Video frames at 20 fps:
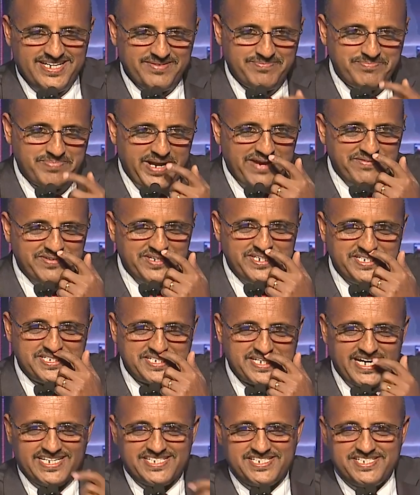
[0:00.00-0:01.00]
private
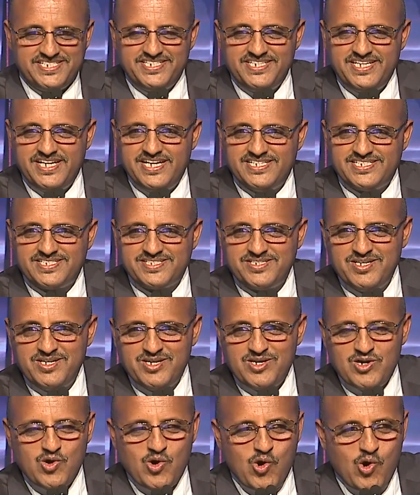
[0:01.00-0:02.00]
discussion is
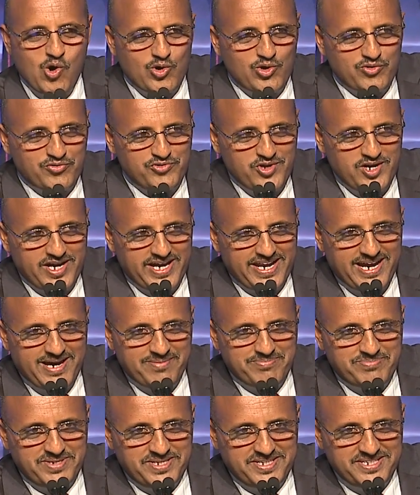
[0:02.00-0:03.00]
all of you are
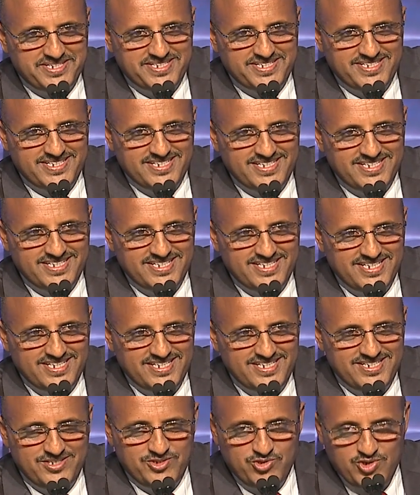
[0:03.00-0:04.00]
happy.
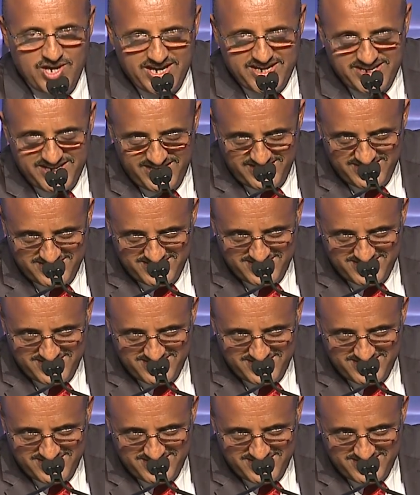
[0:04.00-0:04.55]
Do you agree?